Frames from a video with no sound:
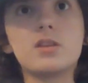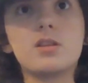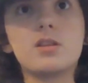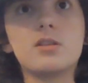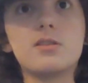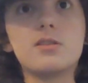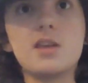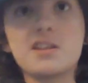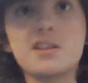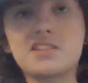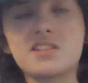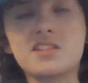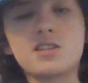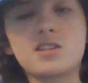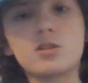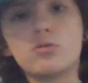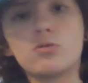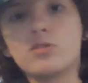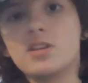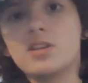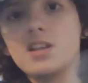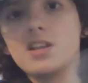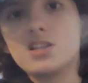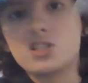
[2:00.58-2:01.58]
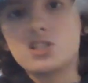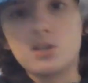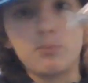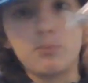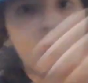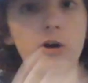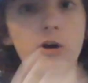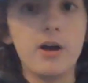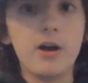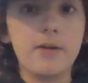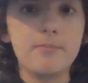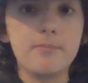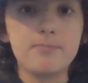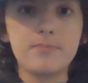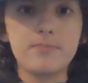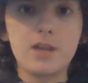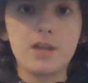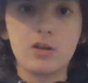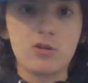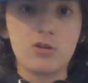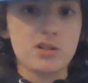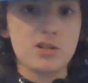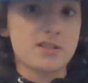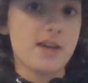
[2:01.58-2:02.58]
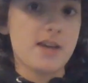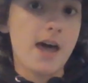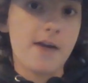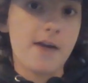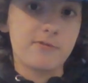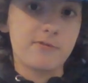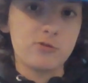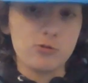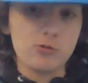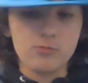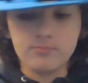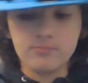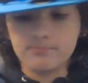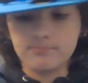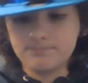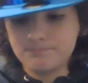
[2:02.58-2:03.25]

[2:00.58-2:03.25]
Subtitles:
necessarily needs to play, unless have to.